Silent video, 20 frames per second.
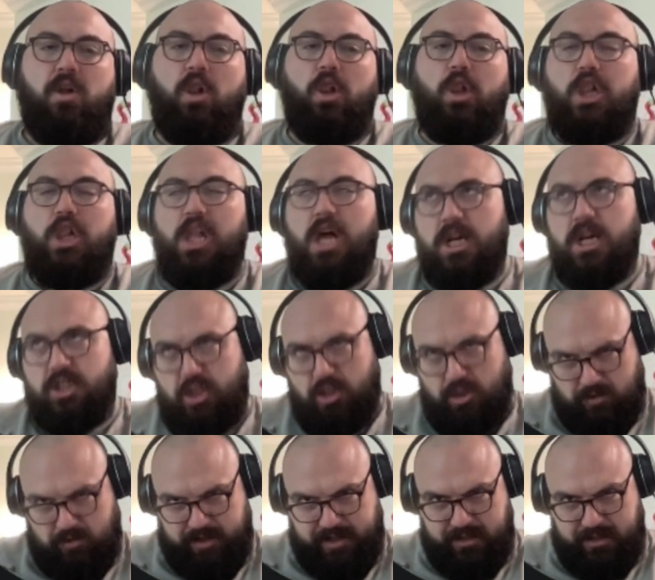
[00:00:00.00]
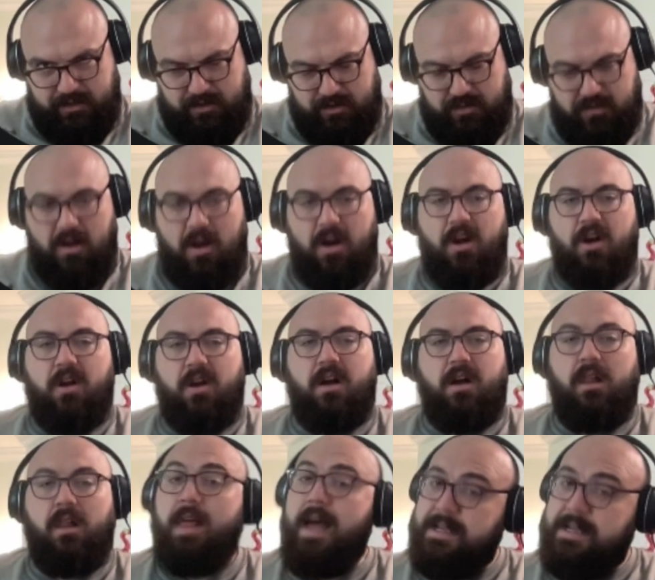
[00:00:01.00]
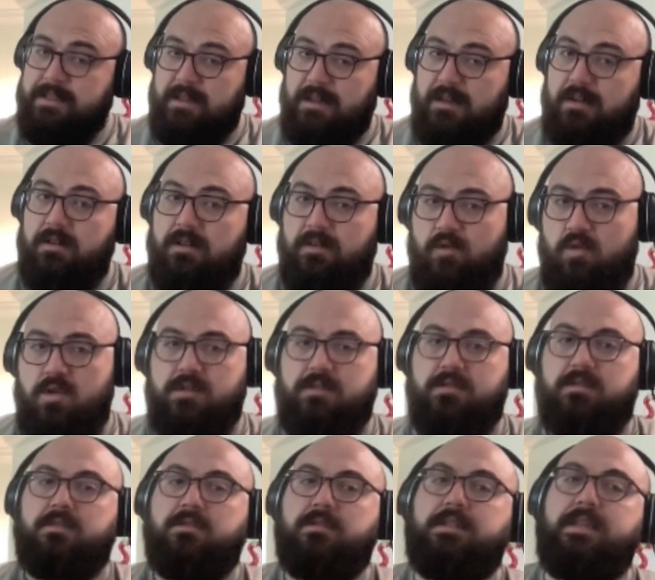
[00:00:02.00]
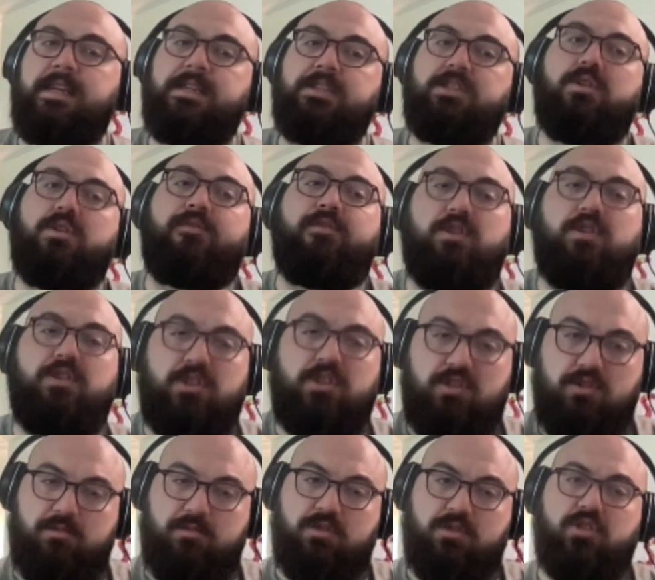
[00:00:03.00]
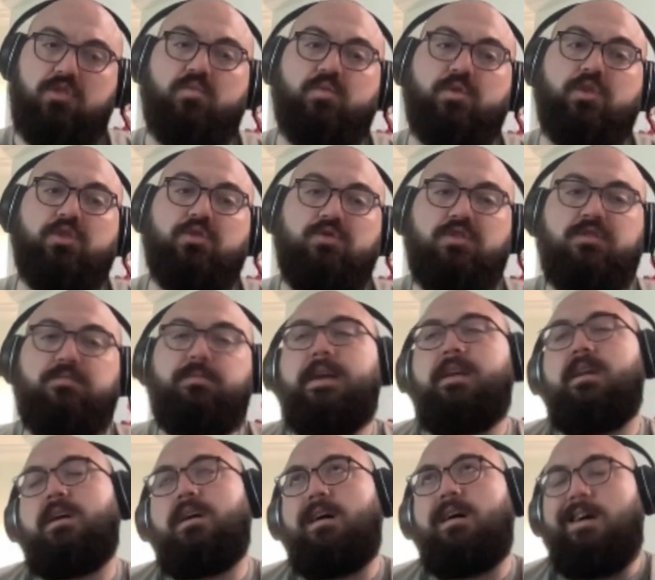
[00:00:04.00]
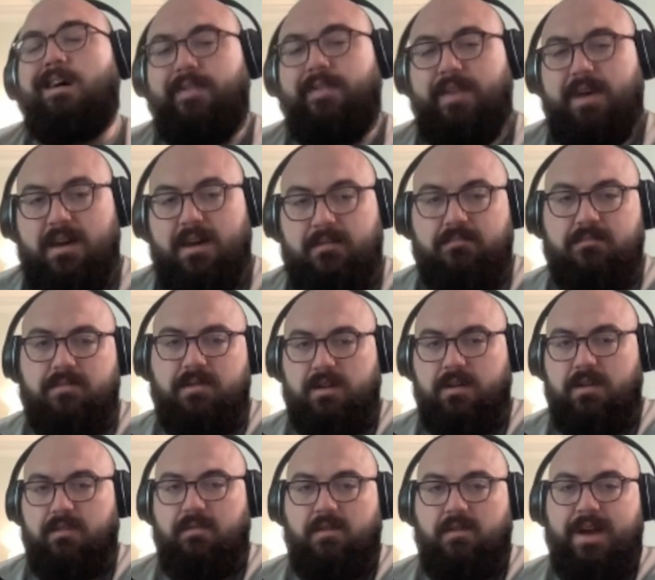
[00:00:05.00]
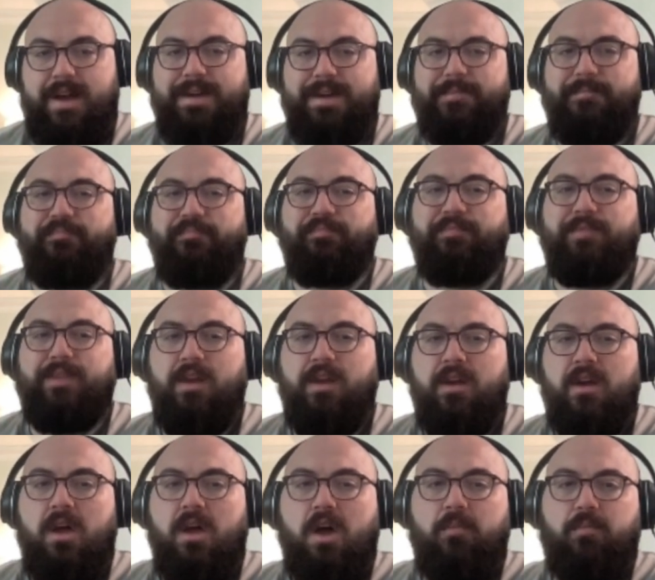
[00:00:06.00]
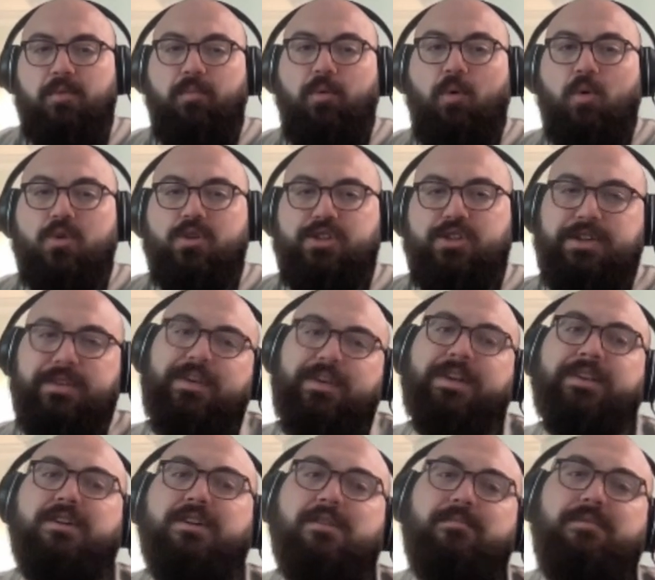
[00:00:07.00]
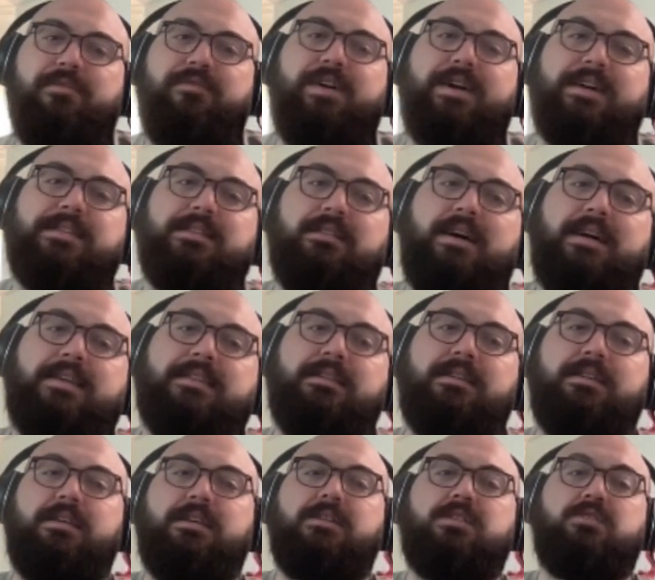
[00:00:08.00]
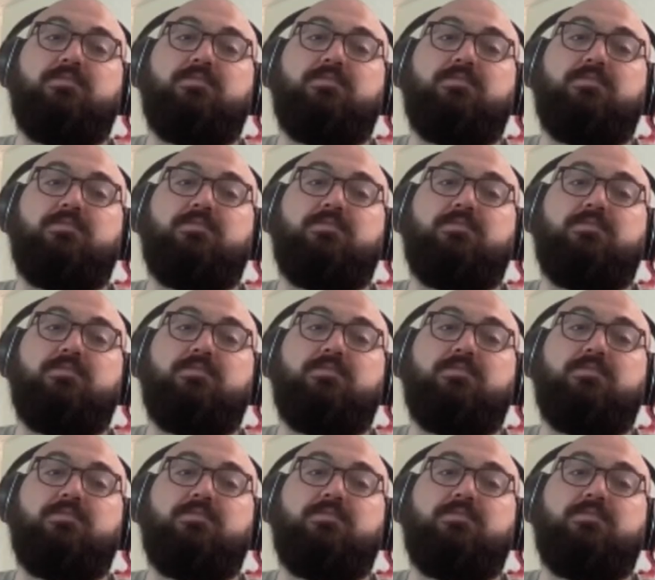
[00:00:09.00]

Luxuries are elastic, of course. It's easier for consumers to reduce spending on them, right? Proportion of income affects elasticity.